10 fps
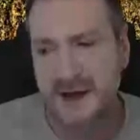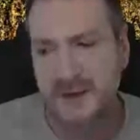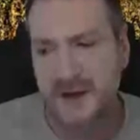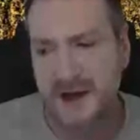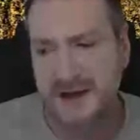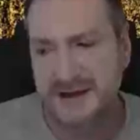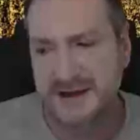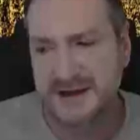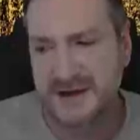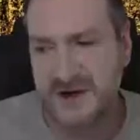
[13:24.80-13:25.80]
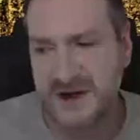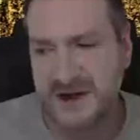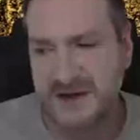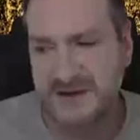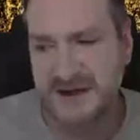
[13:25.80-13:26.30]
Now, Sniper Echo says, is there
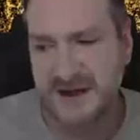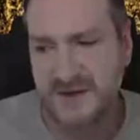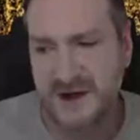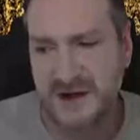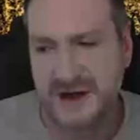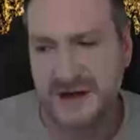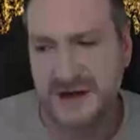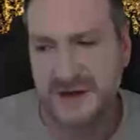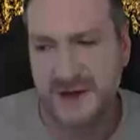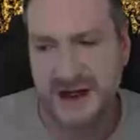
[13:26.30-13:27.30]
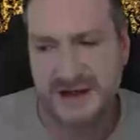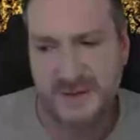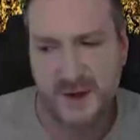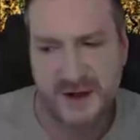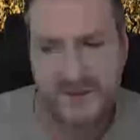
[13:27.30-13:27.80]
anything specific you need to do when
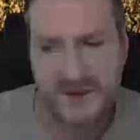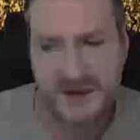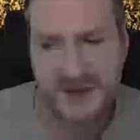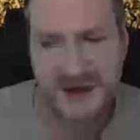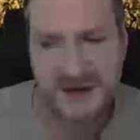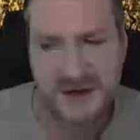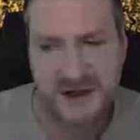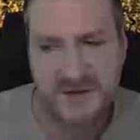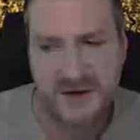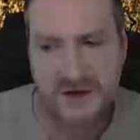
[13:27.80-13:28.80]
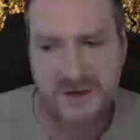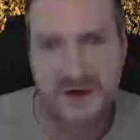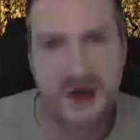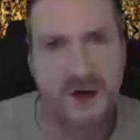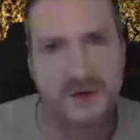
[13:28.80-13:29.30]
exporting from SpeedTree to Vue?
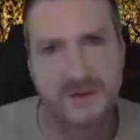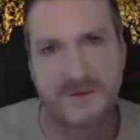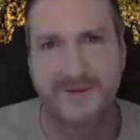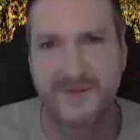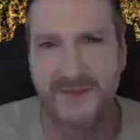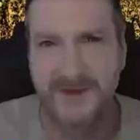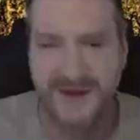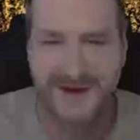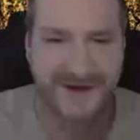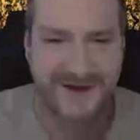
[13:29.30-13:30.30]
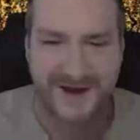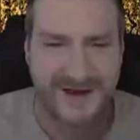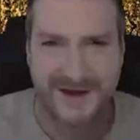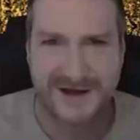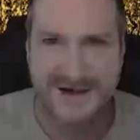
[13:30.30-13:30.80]
No.
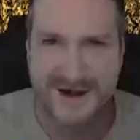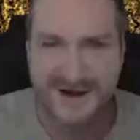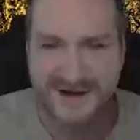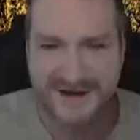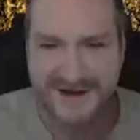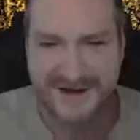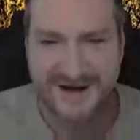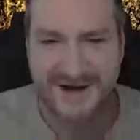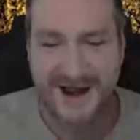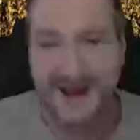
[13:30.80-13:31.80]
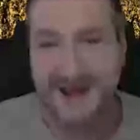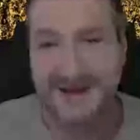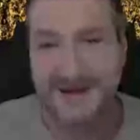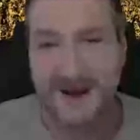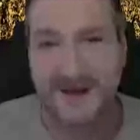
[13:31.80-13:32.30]
There's not.
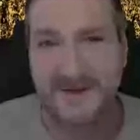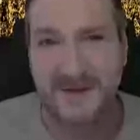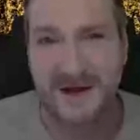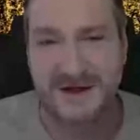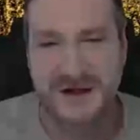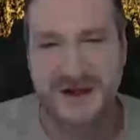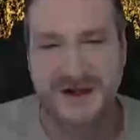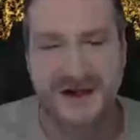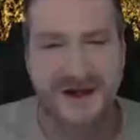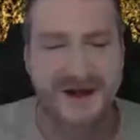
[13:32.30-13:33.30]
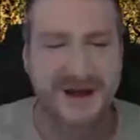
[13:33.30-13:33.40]
Again, that's why I love SpeedTree.